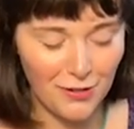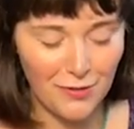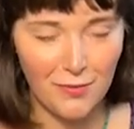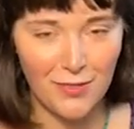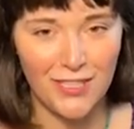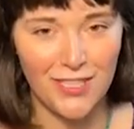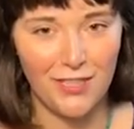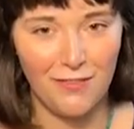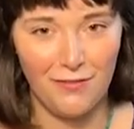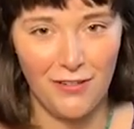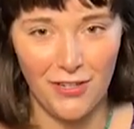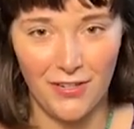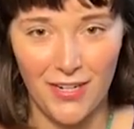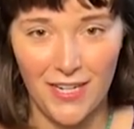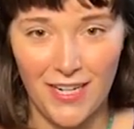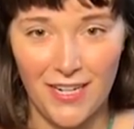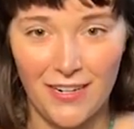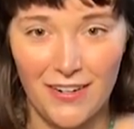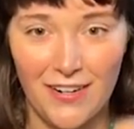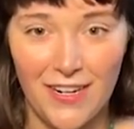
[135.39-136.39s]
which if you're
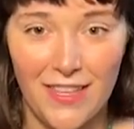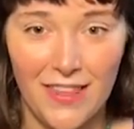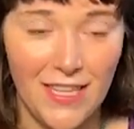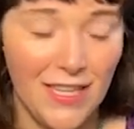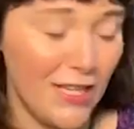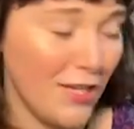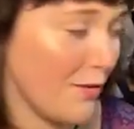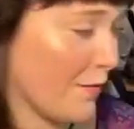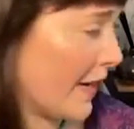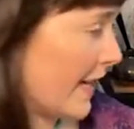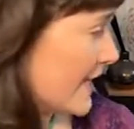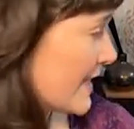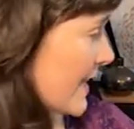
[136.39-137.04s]
here in the US,